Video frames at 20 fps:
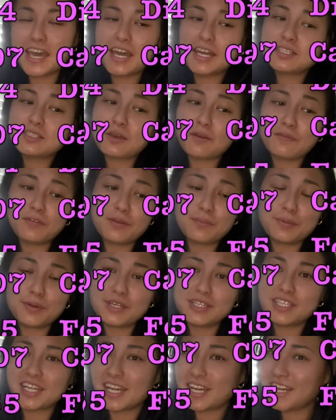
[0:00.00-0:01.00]
So if you
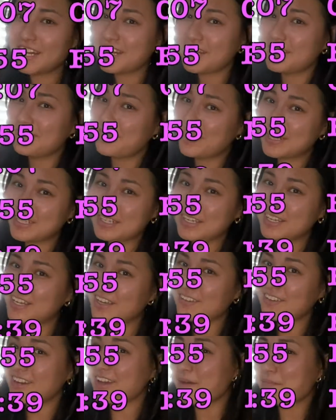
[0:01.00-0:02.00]
appreciate it, make sure you
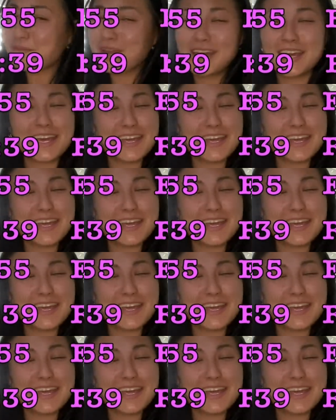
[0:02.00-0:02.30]
give it up,